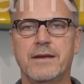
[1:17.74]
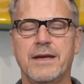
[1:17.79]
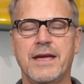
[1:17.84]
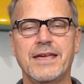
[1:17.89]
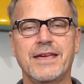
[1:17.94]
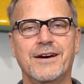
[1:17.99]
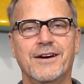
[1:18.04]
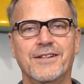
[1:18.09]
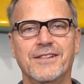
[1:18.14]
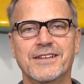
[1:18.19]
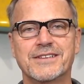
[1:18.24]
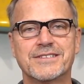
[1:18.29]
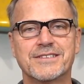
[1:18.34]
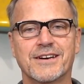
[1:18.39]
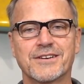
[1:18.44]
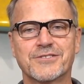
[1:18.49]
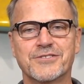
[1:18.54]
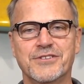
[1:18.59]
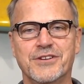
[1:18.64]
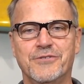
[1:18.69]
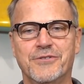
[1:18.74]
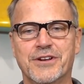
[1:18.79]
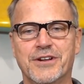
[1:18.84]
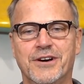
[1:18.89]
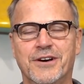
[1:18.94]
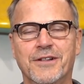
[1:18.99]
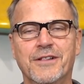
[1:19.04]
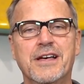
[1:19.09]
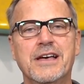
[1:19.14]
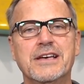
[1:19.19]
Hey y'all, it's Dr.
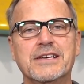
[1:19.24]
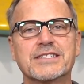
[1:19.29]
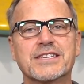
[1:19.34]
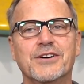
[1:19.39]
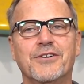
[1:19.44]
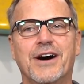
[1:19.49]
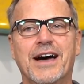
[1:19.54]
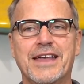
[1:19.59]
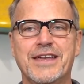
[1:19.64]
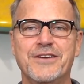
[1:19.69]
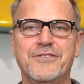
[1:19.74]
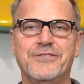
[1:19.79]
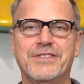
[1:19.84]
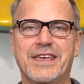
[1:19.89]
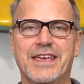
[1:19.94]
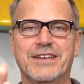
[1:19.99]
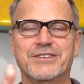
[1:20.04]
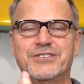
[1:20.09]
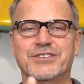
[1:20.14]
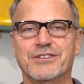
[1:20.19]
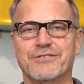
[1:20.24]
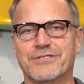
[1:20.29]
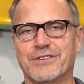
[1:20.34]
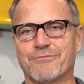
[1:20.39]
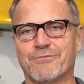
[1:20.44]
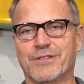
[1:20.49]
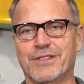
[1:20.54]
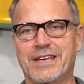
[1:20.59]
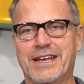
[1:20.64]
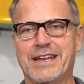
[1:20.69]
Know-It-All. So I know the engineer
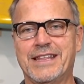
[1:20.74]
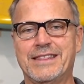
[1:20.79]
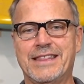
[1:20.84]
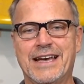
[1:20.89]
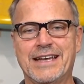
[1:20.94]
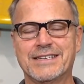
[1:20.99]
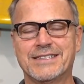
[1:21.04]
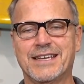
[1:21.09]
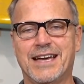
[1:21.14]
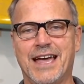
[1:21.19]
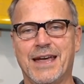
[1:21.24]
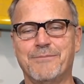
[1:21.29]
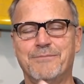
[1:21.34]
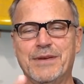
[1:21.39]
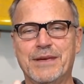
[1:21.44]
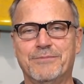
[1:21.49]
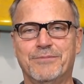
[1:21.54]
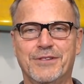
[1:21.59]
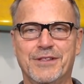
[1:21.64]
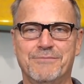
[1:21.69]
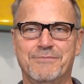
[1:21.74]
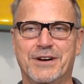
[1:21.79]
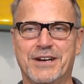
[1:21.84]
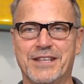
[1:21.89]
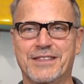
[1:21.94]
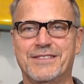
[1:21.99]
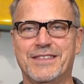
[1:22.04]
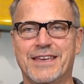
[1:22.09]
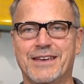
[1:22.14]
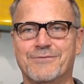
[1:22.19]
that related that time, people, and
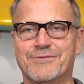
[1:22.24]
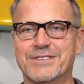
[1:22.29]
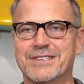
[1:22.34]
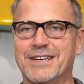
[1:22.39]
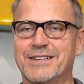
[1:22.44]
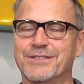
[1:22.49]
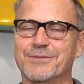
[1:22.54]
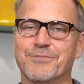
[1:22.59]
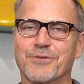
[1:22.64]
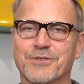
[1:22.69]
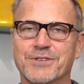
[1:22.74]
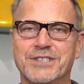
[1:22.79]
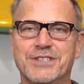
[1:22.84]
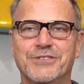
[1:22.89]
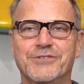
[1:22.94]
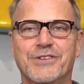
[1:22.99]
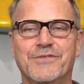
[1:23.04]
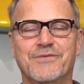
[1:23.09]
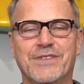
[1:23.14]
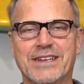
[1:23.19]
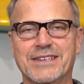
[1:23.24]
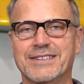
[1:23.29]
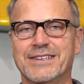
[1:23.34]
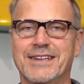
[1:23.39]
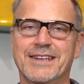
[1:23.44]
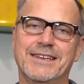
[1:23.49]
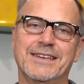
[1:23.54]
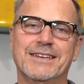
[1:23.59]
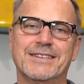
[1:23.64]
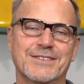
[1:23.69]
money thing was not the person who invented
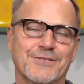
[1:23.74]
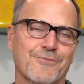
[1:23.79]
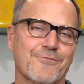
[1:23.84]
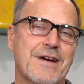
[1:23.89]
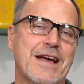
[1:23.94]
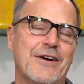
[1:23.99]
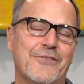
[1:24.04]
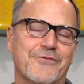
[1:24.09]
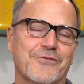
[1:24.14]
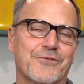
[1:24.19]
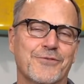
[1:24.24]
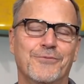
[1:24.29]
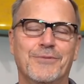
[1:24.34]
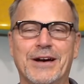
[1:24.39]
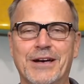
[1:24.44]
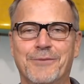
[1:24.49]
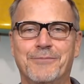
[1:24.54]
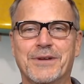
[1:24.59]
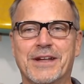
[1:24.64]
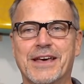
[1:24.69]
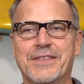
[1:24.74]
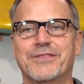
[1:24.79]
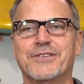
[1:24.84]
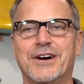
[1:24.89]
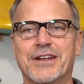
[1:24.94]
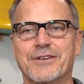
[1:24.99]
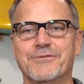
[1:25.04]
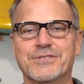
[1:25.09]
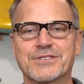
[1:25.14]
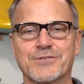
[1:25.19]
it. It's around for a while, but I
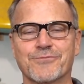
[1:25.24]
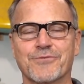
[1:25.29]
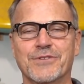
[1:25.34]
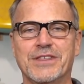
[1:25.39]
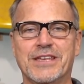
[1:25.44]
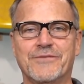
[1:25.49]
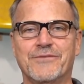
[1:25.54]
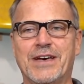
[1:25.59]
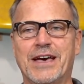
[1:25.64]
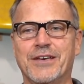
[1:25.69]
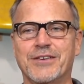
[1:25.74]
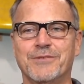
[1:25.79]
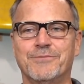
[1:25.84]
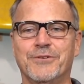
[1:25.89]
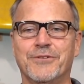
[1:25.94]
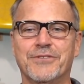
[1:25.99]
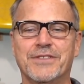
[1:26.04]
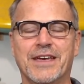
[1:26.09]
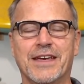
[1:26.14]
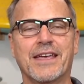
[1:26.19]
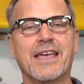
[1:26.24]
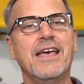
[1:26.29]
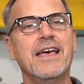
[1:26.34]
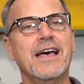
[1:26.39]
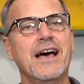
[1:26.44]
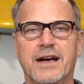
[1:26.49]
thought it was a really valuable thing.